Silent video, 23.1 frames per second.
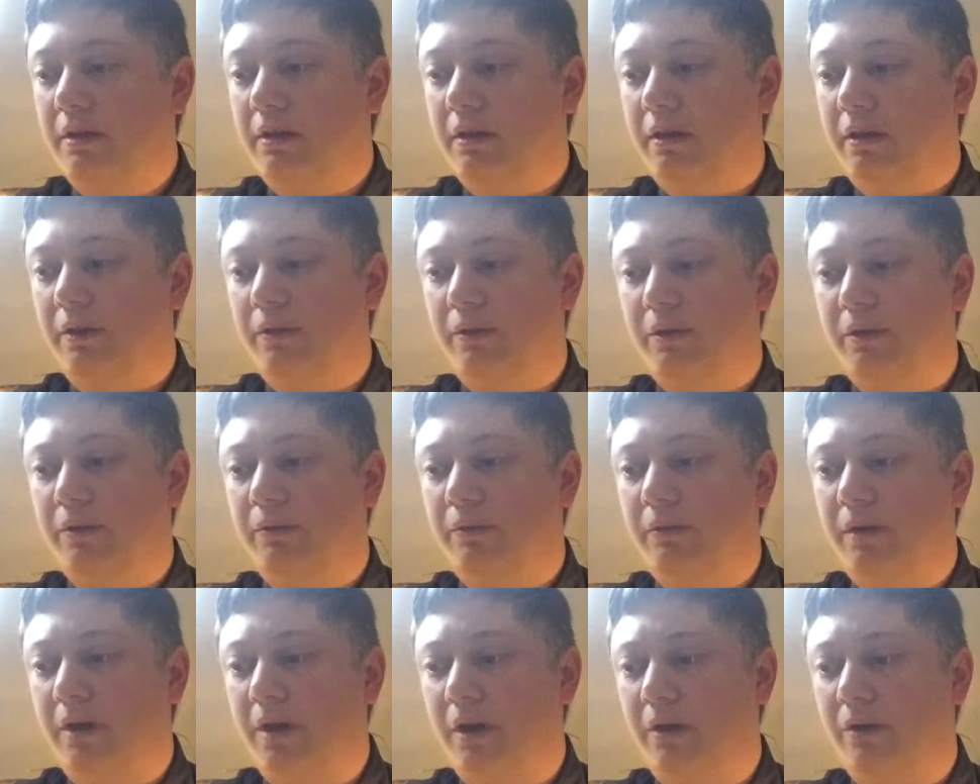You
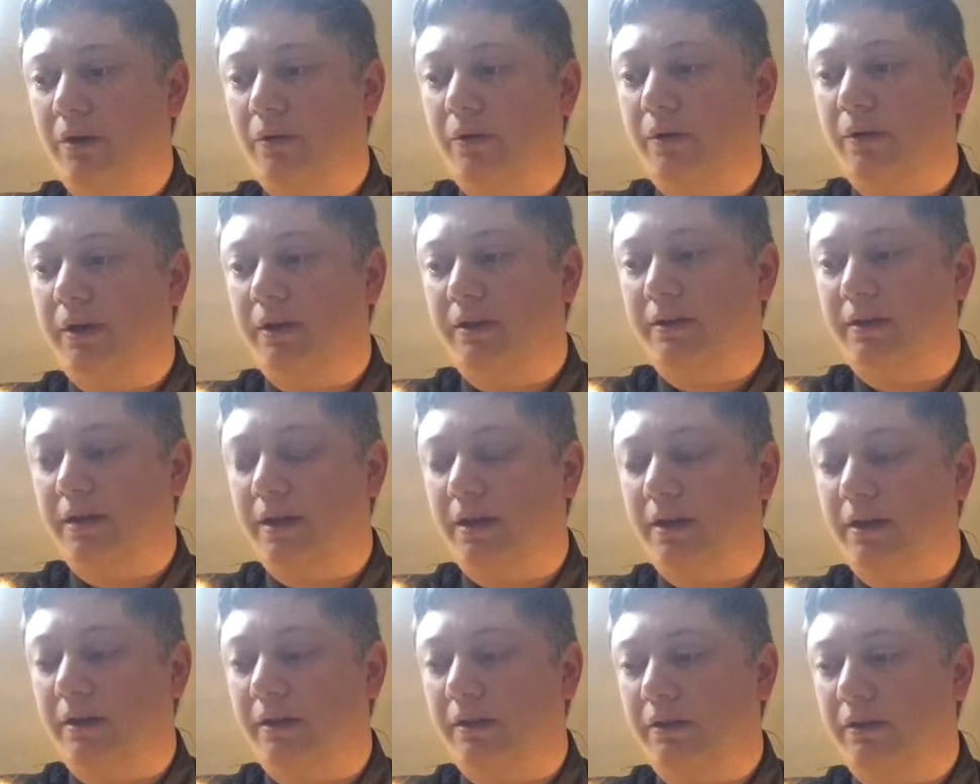don't know
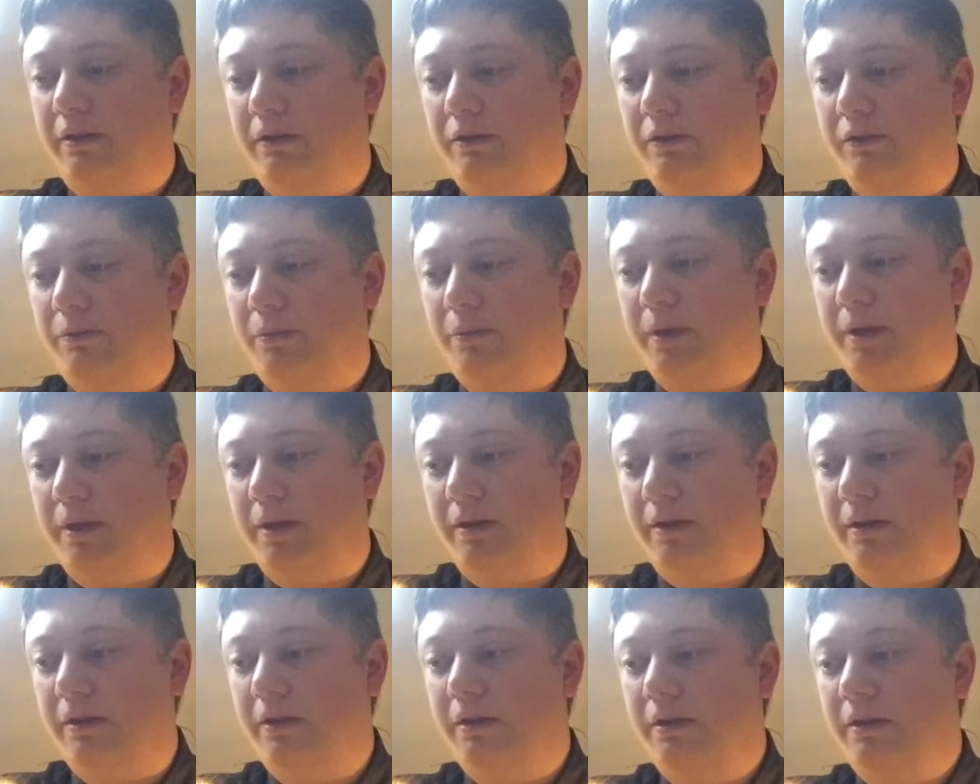until you've
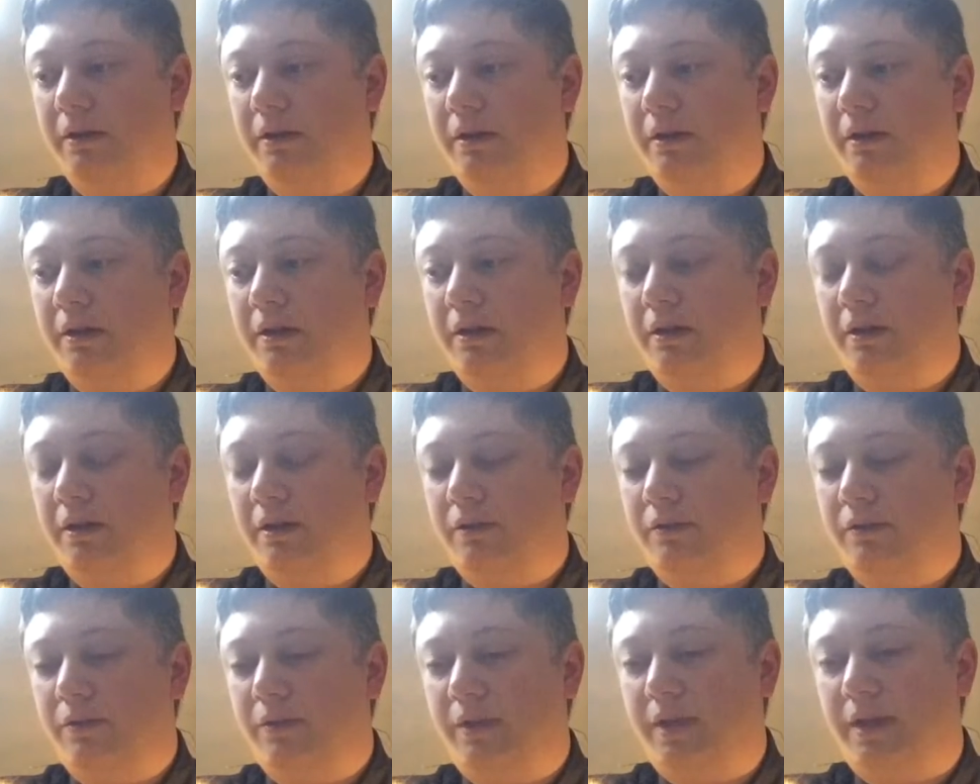been
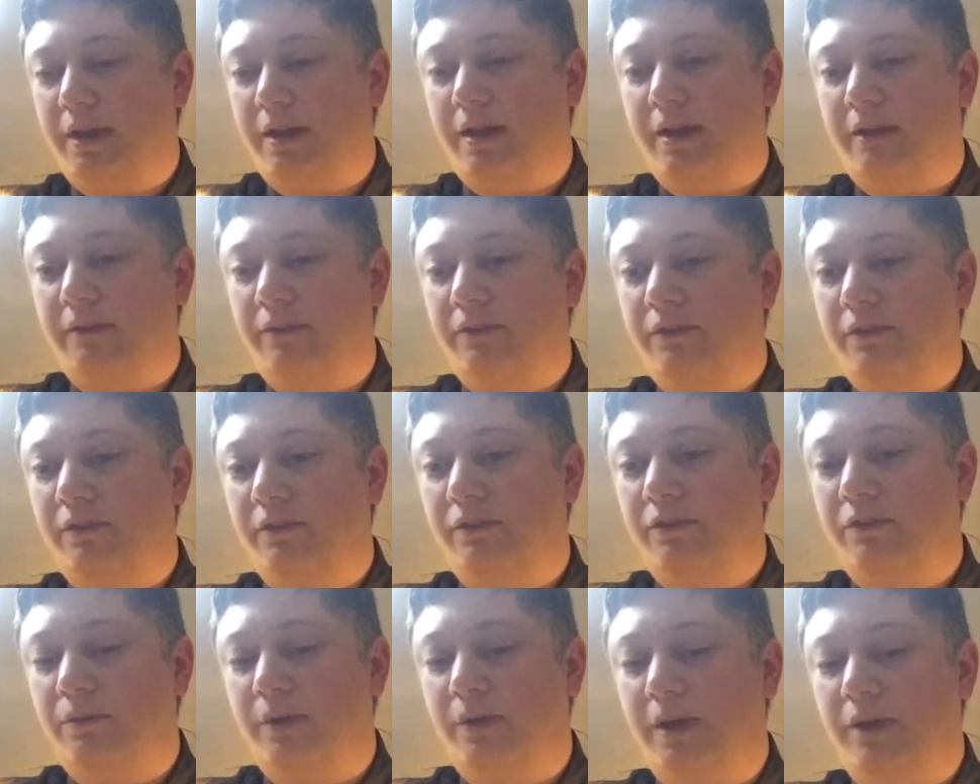through that kind of
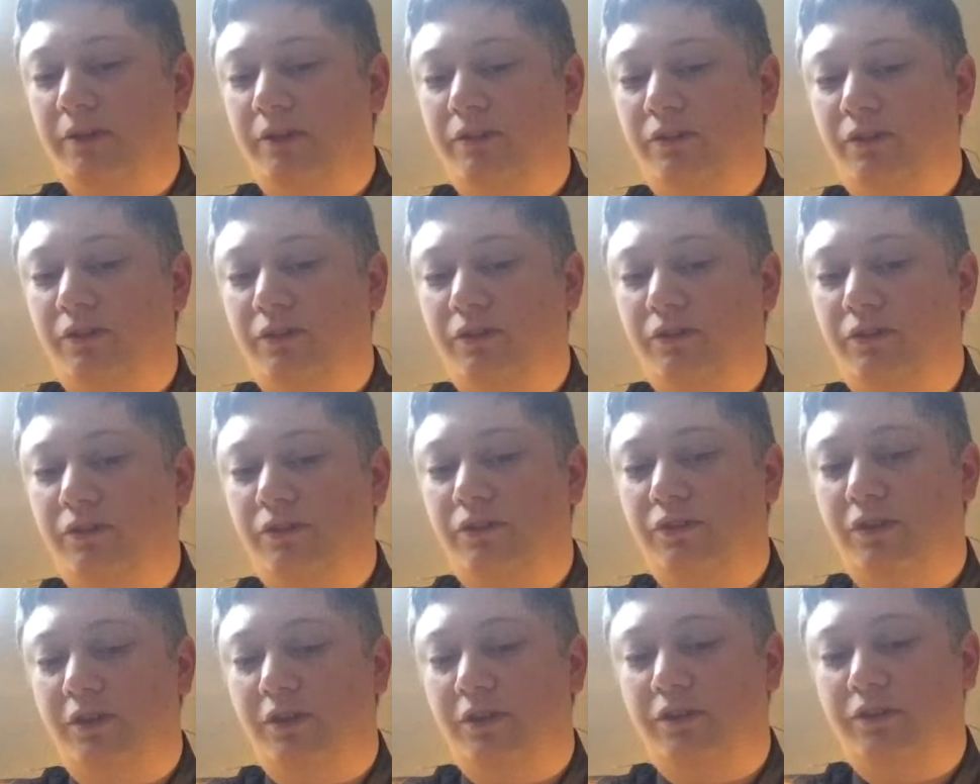situation
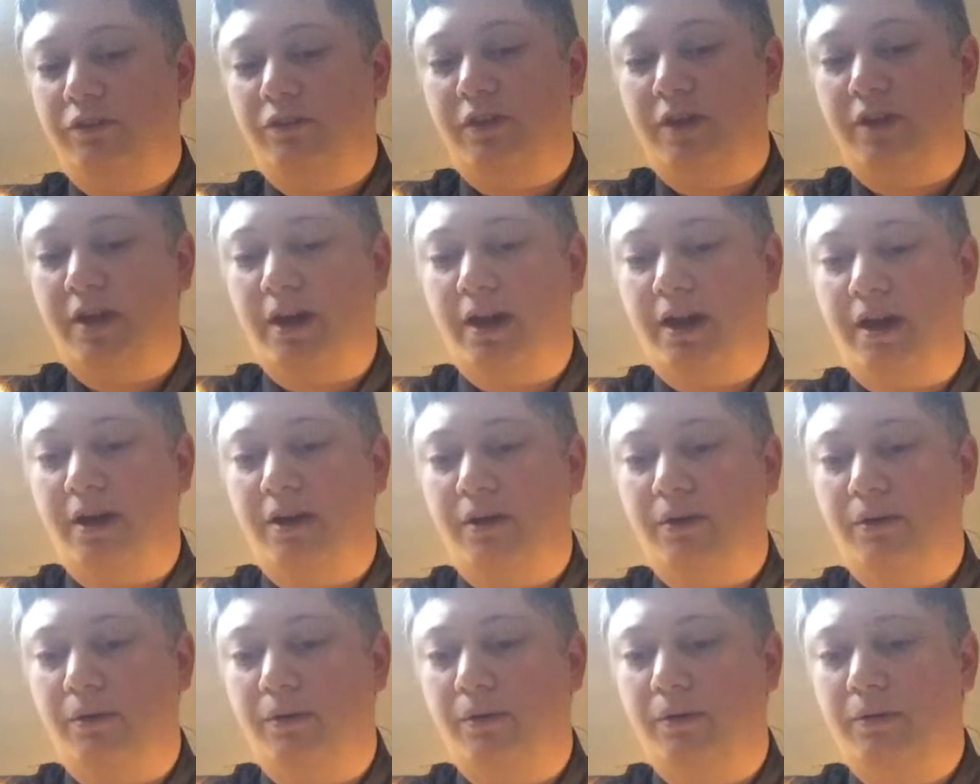just
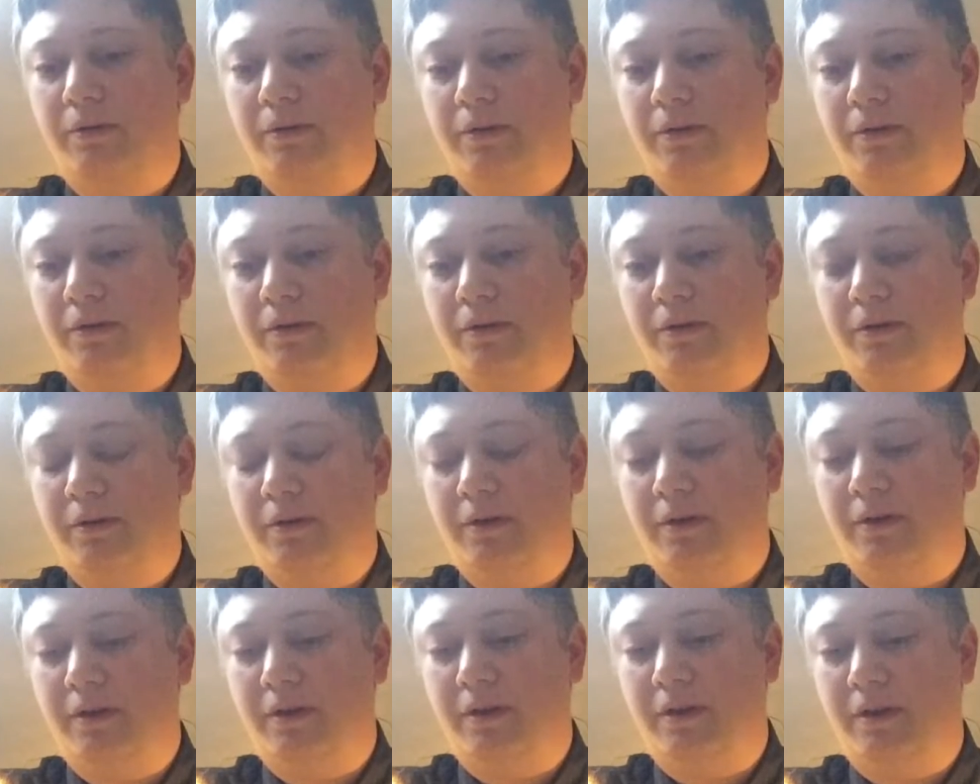how
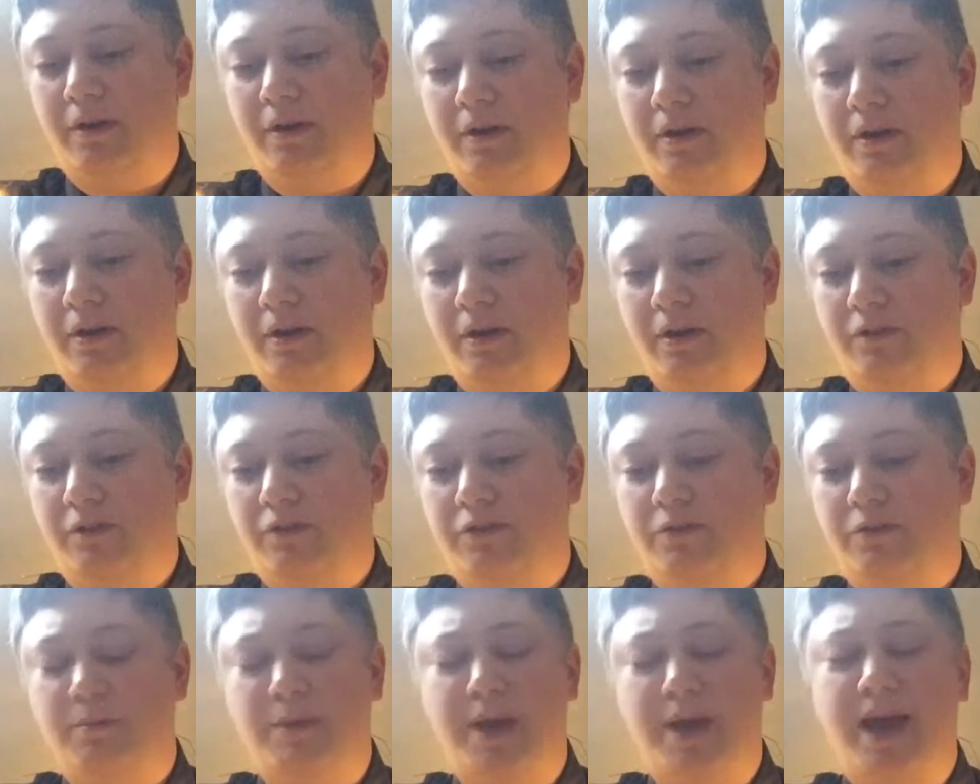
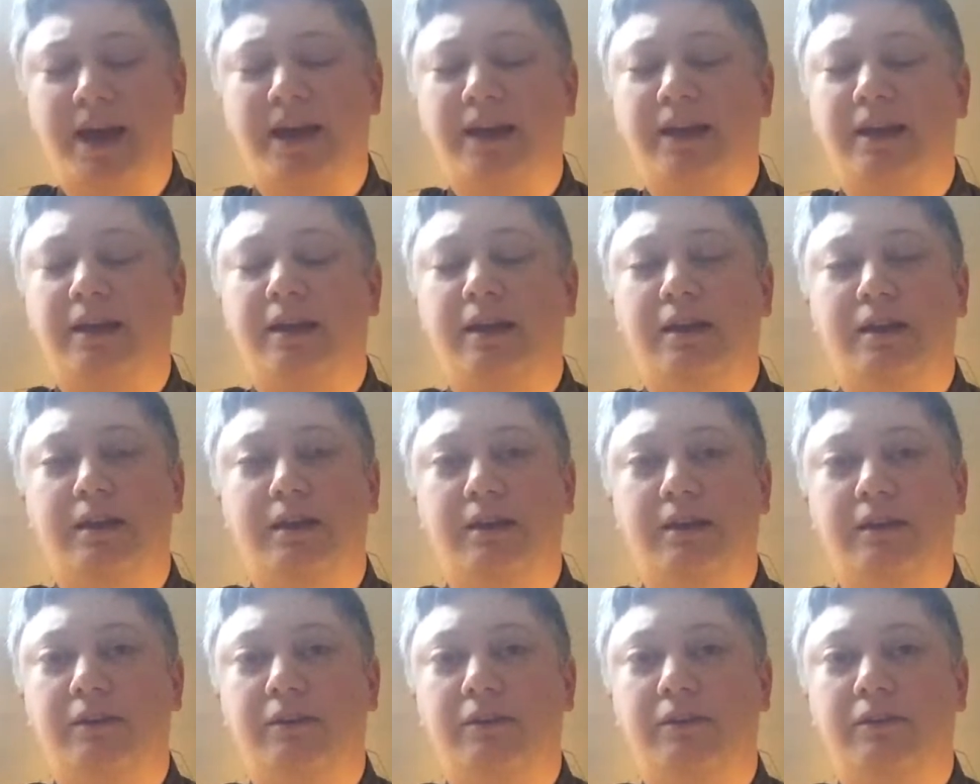traumatic
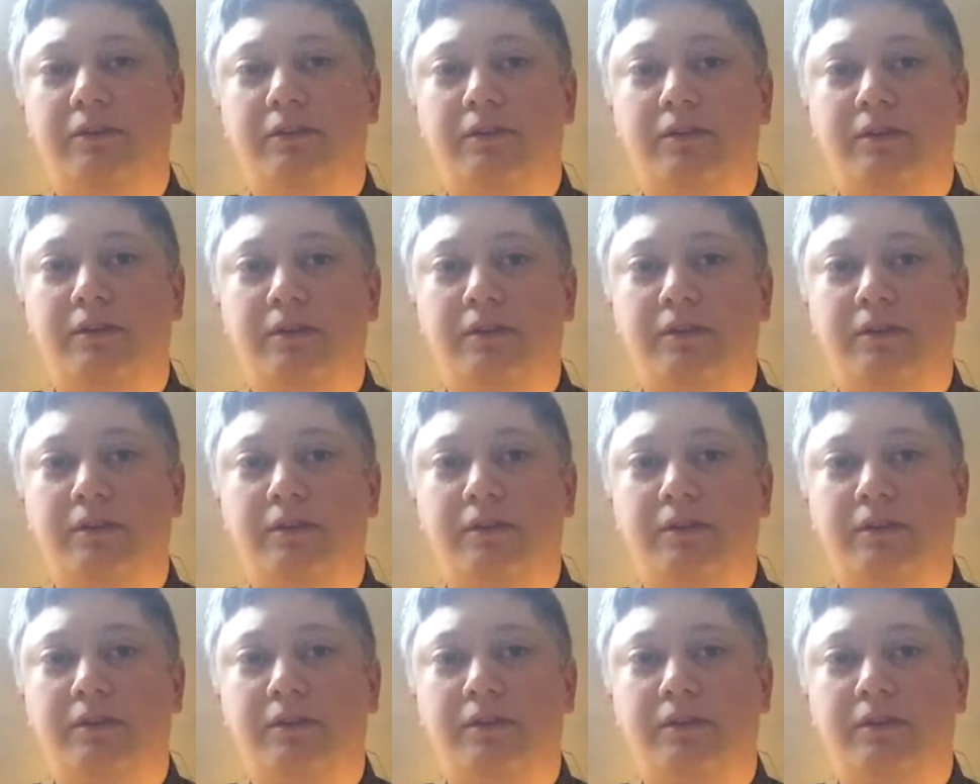it is.